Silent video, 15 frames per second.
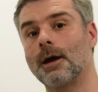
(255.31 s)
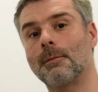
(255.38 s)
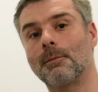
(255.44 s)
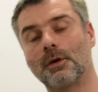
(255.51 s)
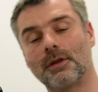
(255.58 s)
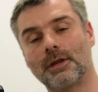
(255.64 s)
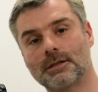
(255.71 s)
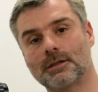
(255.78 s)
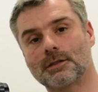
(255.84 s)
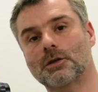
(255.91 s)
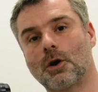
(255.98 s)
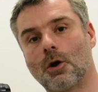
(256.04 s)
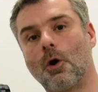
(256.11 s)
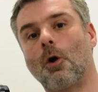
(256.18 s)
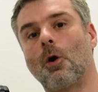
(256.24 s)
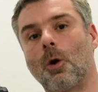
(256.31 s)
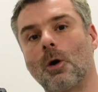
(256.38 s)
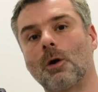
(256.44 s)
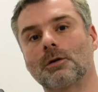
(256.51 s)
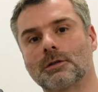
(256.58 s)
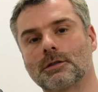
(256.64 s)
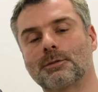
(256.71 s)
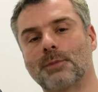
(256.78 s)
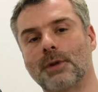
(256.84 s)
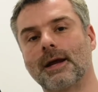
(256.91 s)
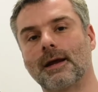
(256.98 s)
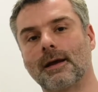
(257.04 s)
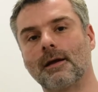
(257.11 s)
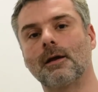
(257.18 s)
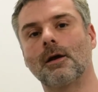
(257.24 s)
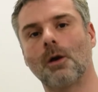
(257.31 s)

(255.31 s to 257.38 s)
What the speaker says: but this is core Spring,